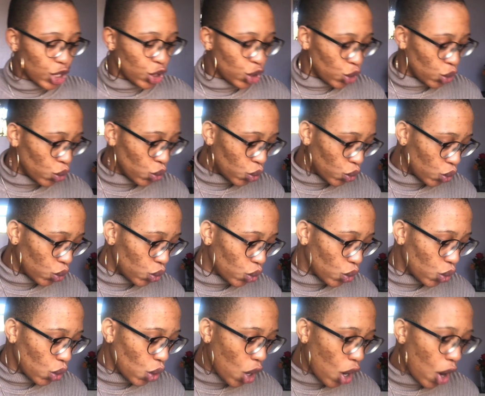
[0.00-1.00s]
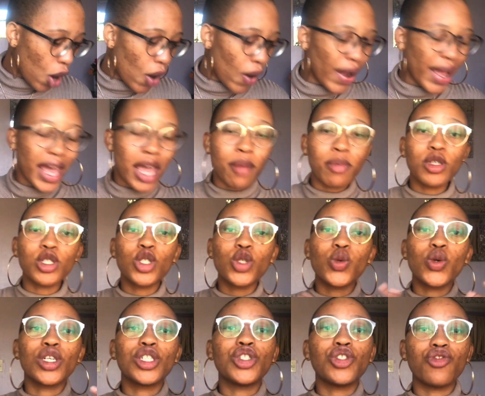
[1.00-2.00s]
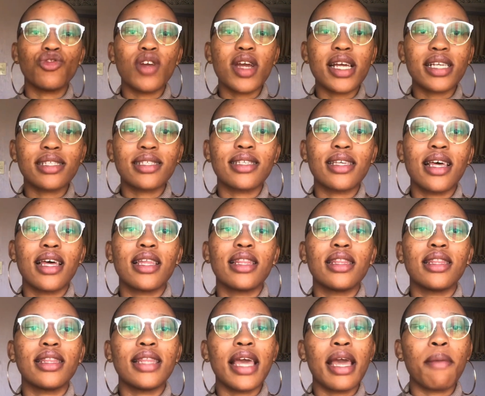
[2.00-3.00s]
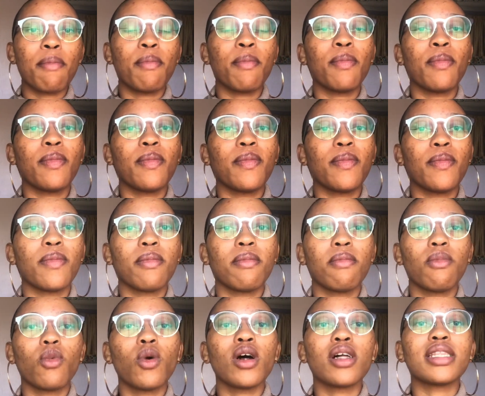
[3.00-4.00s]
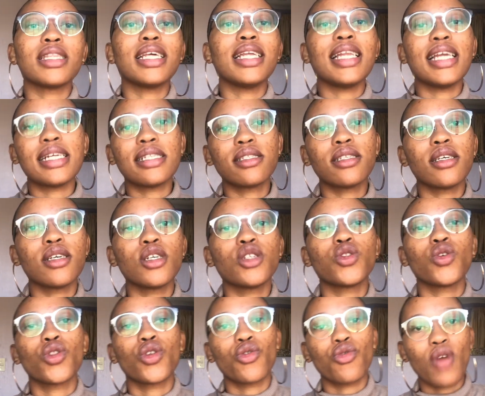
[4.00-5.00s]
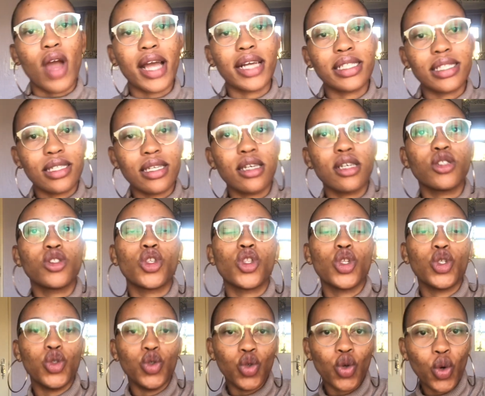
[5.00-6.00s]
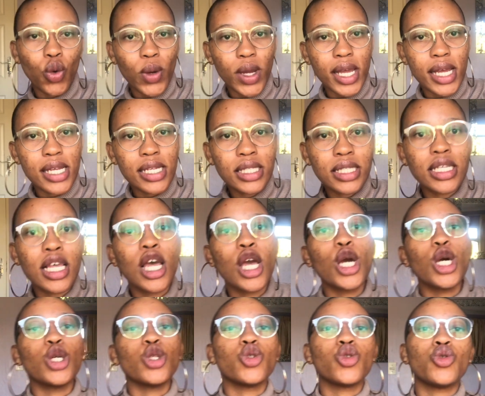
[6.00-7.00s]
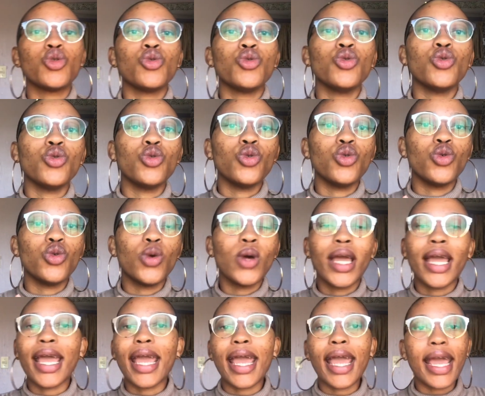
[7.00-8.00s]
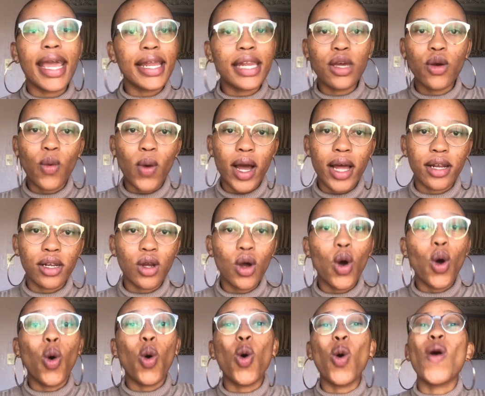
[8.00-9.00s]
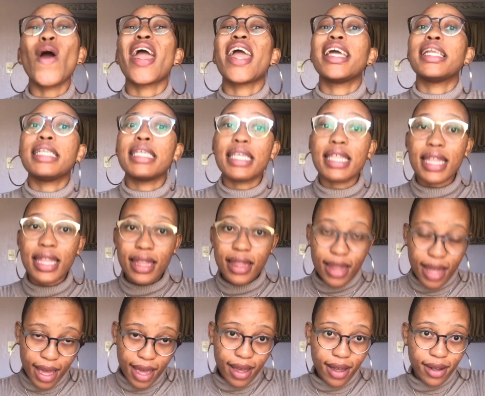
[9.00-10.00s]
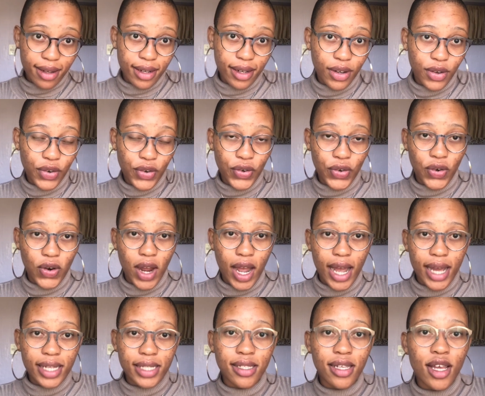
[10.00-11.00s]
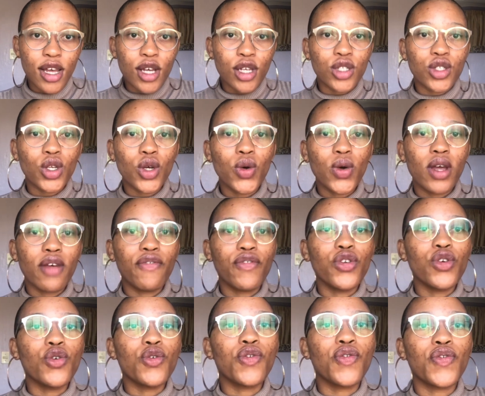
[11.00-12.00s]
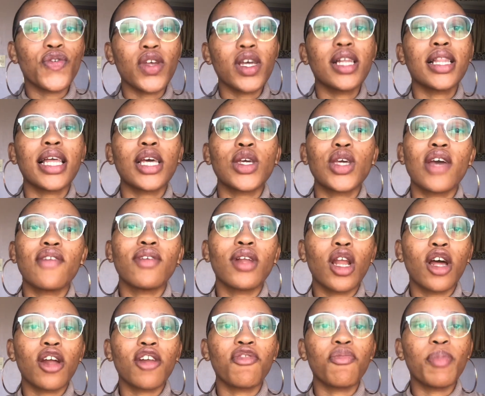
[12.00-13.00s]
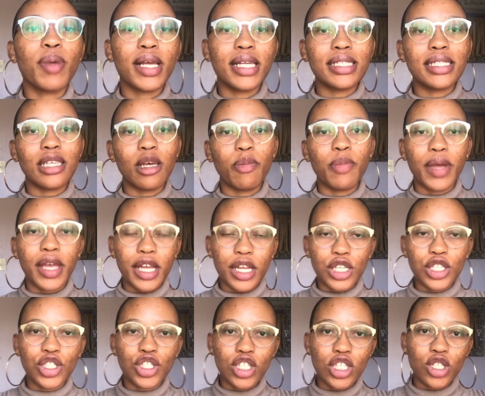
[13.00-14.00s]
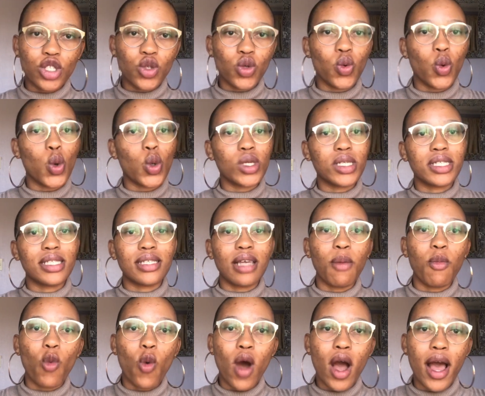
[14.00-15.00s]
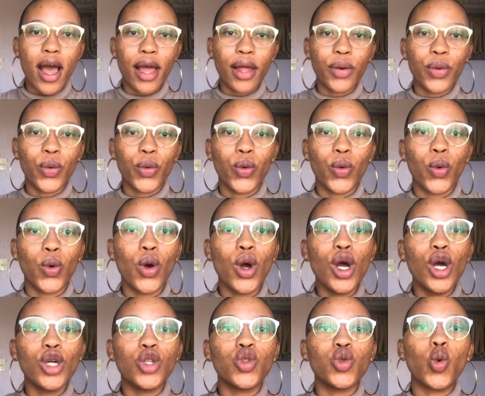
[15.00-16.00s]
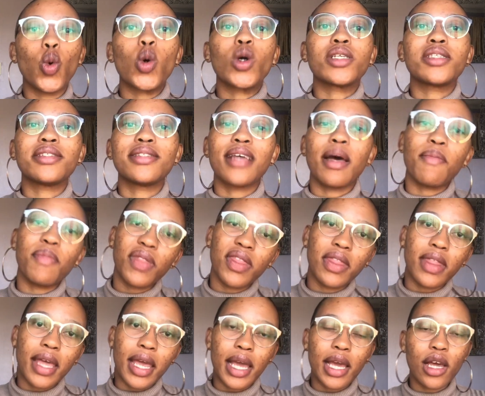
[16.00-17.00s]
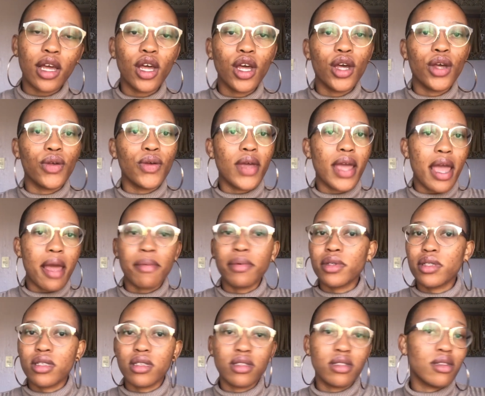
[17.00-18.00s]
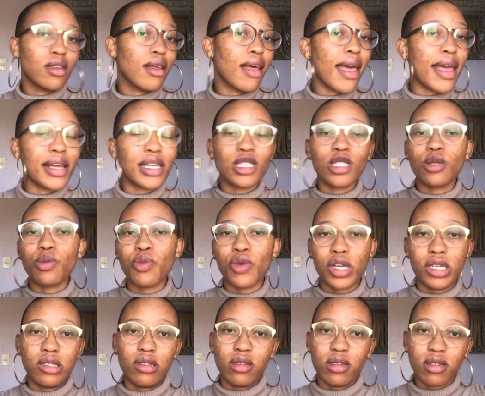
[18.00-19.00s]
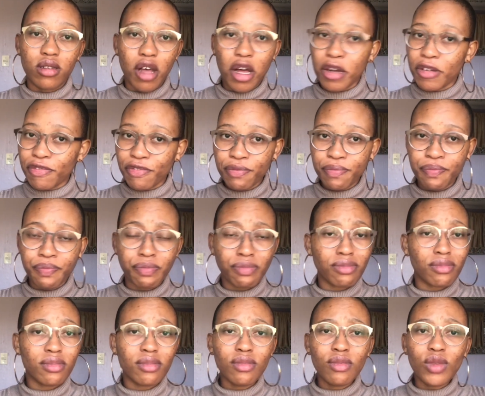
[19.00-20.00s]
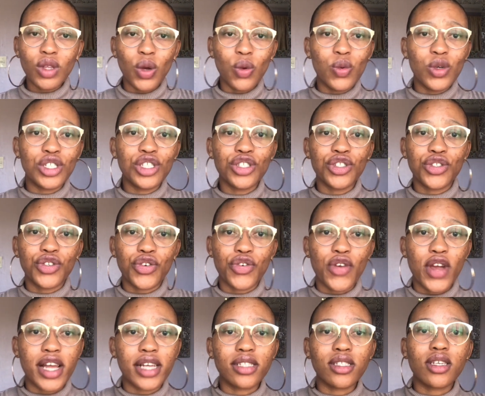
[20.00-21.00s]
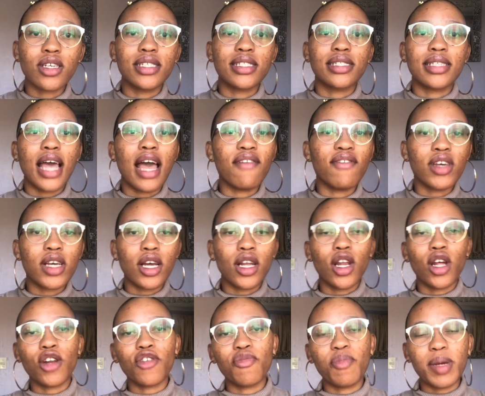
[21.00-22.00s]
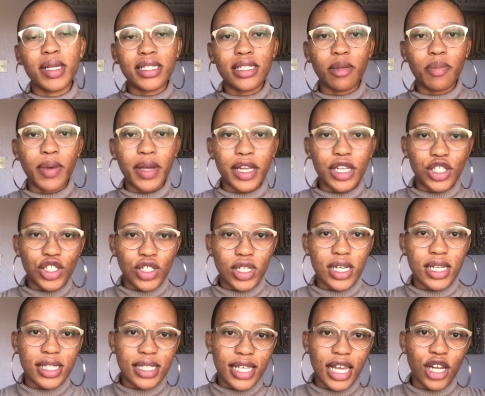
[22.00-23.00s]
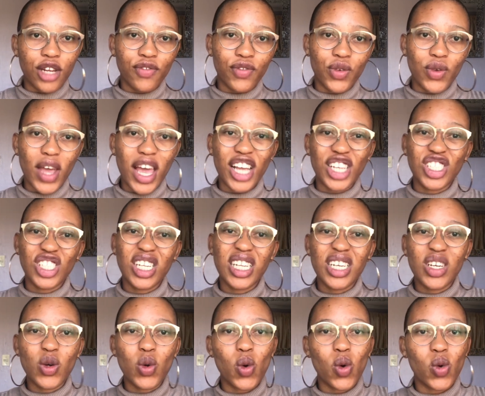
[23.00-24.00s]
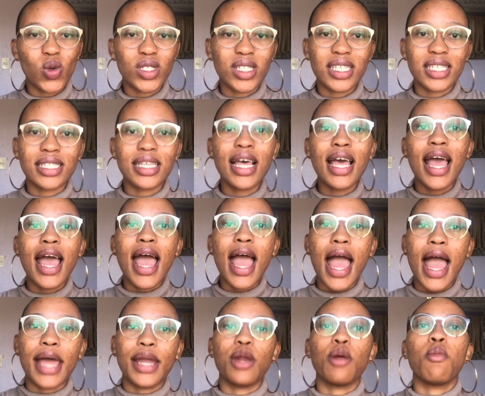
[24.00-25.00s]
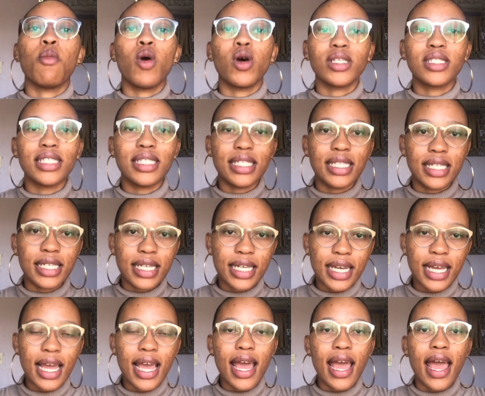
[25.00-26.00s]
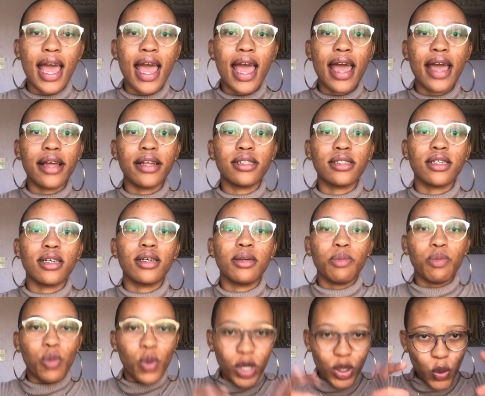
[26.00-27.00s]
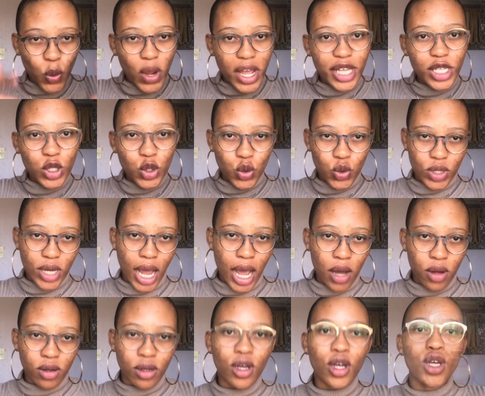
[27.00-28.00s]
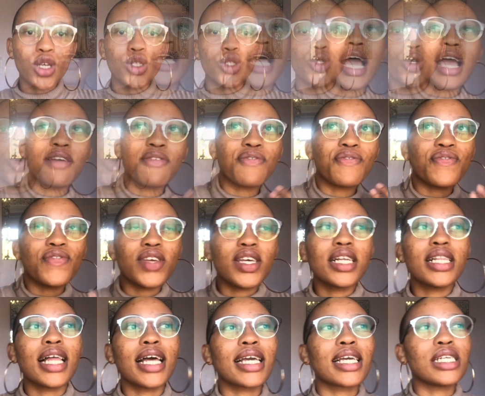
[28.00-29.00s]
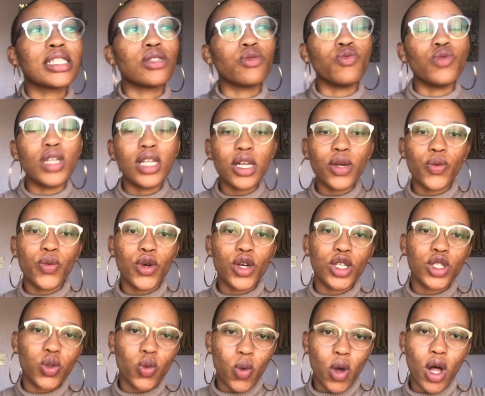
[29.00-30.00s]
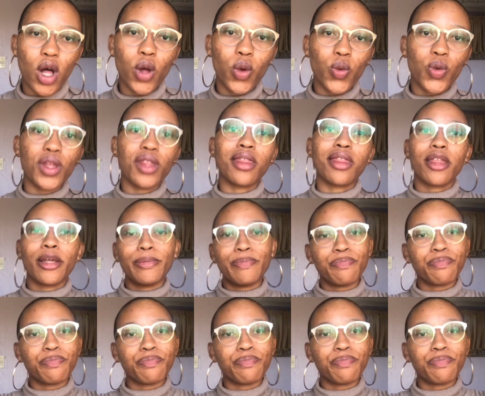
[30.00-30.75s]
you are able to address them, well, the letters or the writings or the drawings, to anyone or anything, right? So if you feel like you have a lot of pent-up energy towards someone or towards something, you're able to still express yourself, which is great, because having a lot of pent-up energy inside of you actually causes animosity and it weighs you down. So I feel like it really works well with